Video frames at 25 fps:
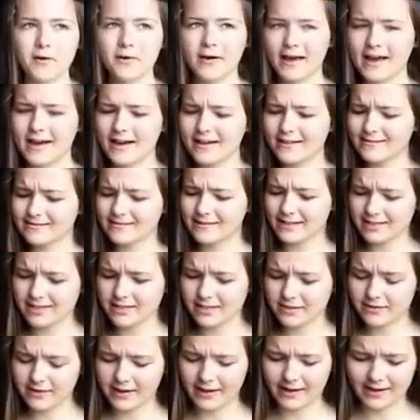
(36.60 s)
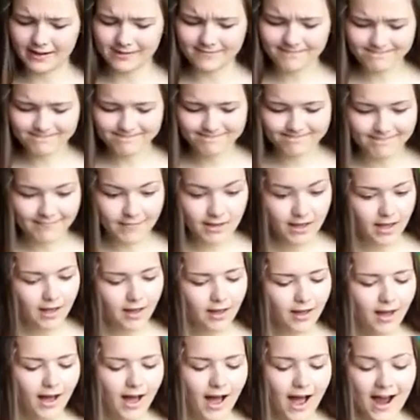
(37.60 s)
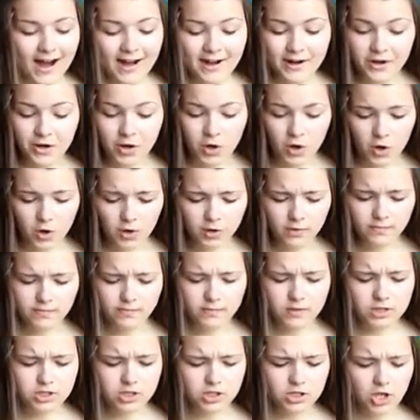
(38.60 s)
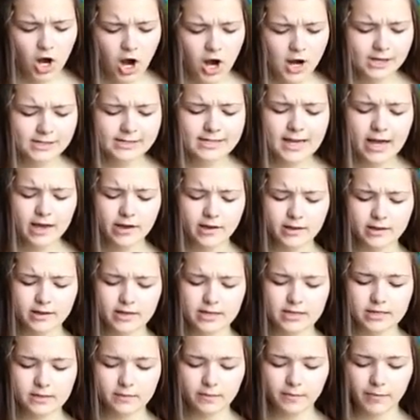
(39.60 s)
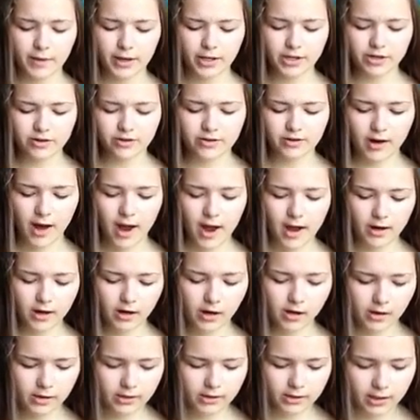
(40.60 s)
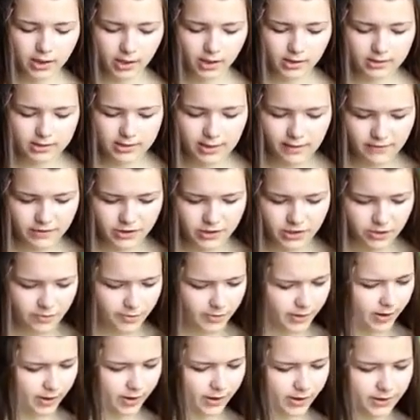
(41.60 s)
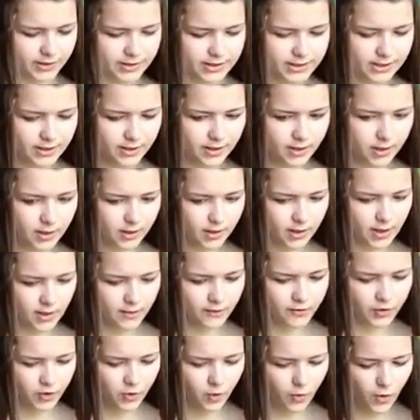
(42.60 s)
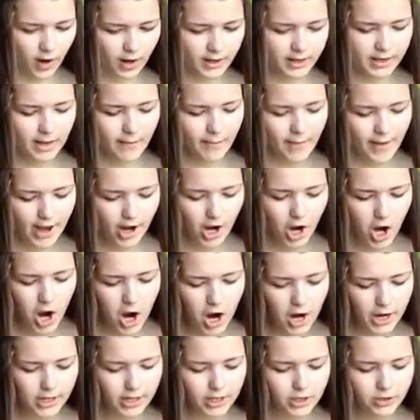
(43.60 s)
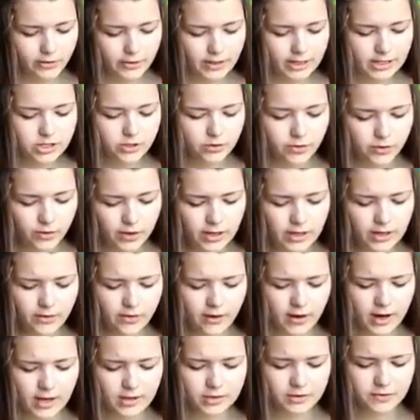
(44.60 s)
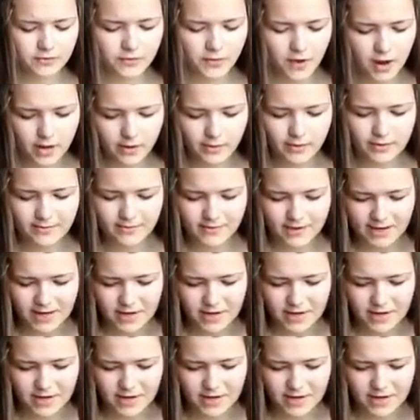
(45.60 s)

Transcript: Okay, guess I'll read it. Hi Nicole, sorry to tell you this, but you're not currently on 7 Supergirls. If you want to get back on, you need to recreate the following